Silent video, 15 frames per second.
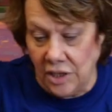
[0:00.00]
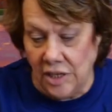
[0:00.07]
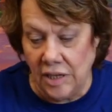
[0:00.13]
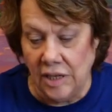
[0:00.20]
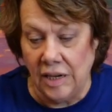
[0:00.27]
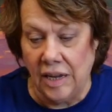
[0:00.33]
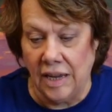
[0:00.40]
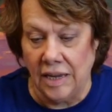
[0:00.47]
get
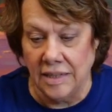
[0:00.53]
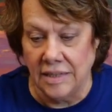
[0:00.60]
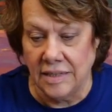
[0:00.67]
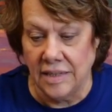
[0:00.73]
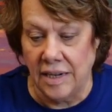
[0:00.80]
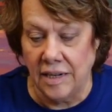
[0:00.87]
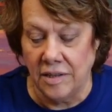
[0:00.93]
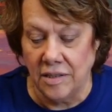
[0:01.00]
it. I can
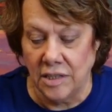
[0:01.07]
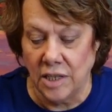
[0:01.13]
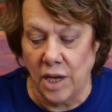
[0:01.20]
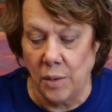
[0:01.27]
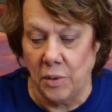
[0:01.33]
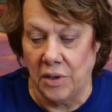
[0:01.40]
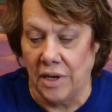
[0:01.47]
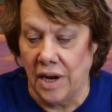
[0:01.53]
set it on the
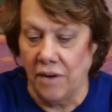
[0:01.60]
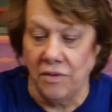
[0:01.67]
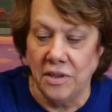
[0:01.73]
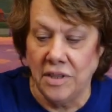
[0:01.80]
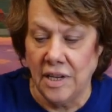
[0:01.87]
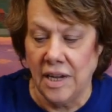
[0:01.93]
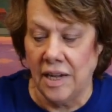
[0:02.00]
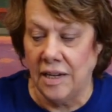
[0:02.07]
table, and
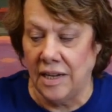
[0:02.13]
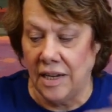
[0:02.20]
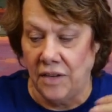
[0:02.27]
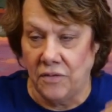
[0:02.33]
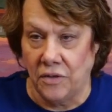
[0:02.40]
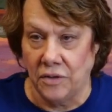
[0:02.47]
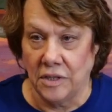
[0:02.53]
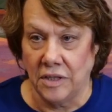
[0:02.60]
everything I
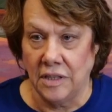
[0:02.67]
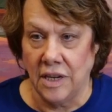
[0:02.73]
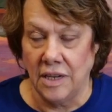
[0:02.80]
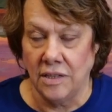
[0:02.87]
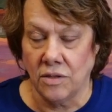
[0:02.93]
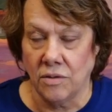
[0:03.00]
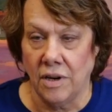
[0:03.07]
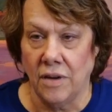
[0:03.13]
need for
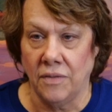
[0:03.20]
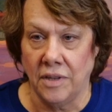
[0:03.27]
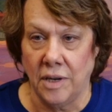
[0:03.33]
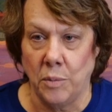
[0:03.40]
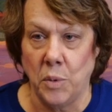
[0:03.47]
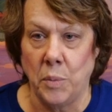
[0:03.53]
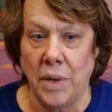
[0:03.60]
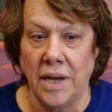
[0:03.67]
today's craft that
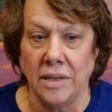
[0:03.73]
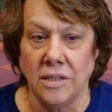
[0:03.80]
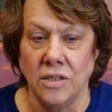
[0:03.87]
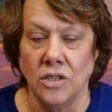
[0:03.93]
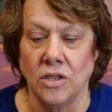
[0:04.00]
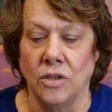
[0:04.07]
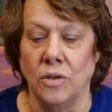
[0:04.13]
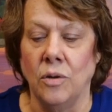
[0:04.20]
I'm about to
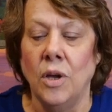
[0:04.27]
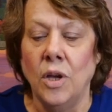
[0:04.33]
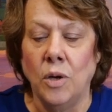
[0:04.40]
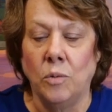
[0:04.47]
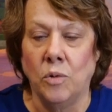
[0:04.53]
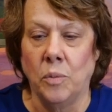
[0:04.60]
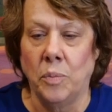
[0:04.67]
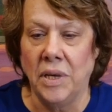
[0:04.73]
do
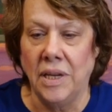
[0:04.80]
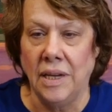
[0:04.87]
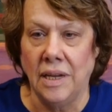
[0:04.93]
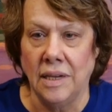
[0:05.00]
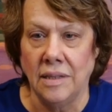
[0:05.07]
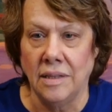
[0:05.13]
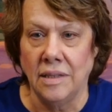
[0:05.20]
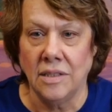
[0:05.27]
will be
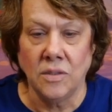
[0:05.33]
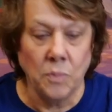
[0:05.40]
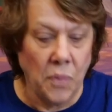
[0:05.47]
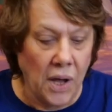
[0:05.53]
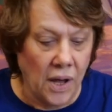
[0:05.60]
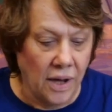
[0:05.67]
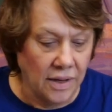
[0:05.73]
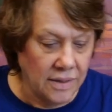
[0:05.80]
in this
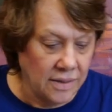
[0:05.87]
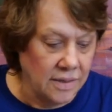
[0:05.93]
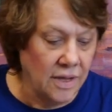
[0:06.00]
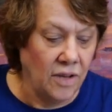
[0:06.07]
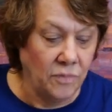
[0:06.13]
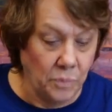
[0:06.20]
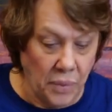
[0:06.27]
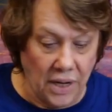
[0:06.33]
box
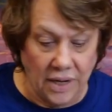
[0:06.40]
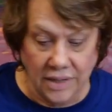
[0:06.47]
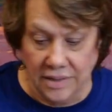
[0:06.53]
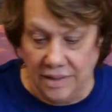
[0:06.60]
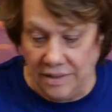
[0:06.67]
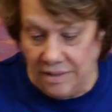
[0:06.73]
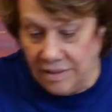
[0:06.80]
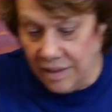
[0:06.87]
of
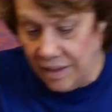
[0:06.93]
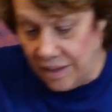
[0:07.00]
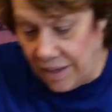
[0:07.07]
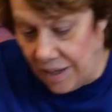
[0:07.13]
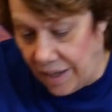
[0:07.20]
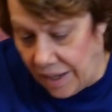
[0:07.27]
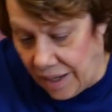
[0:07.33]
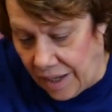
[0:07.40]
boxes.
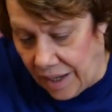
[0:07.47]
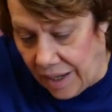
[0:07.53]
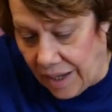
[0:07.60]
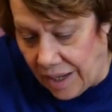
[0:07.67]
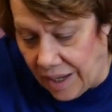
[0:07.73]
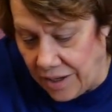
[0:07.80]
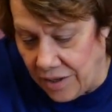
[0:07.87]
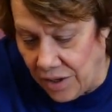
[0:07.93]

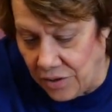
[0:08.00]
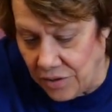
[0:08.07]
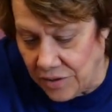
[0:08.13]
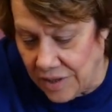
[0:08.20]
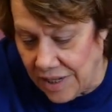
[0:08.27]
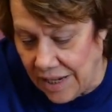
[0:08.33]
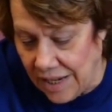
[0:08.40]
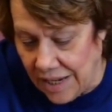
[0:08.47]
Another
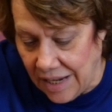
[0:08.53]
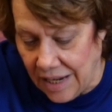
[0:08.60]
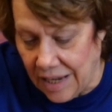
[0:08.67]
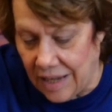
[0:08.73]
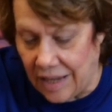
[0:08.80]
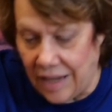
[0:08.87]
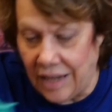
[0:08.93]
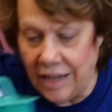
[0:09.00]

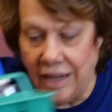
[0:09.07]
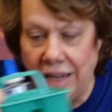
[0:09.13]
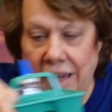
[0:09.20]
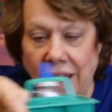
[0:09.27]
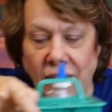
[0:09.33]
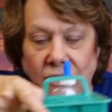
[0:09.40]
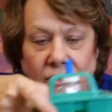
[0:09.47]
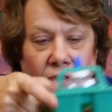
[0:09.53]
thing I
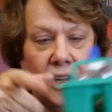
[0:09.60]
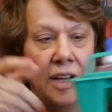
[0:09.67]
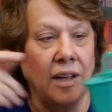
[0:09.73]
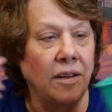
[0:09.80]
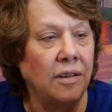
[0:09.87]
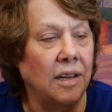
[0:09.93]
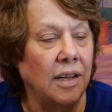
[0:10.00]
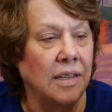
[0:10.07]
have
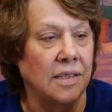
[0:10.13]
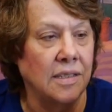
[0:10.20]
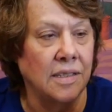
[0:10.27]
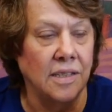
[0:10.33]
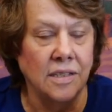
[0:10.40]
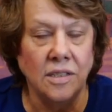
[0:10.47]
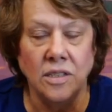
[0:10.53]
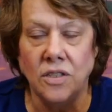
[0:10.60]
found is
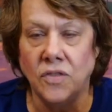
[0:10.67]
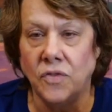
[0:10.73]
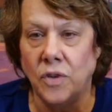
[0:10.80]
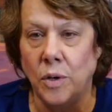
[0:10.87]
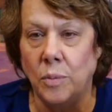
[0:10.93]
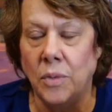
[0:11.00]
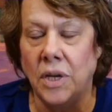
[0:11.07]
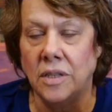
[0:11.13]
this is
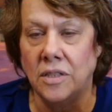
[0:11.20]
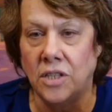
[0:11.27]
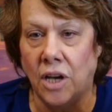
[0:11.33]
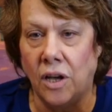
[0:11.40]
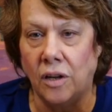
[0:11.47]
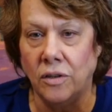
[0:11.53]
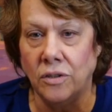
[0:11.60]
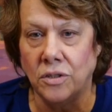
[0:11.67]
from
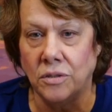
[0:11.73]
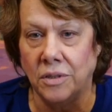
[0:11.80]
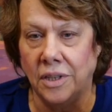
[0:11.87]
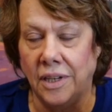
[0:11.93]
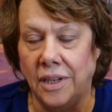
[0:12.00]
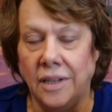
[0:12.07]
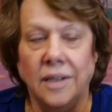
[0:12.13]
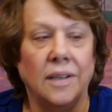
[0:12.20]
Dollar
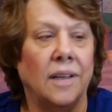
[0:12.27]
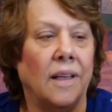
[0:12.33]
Tree,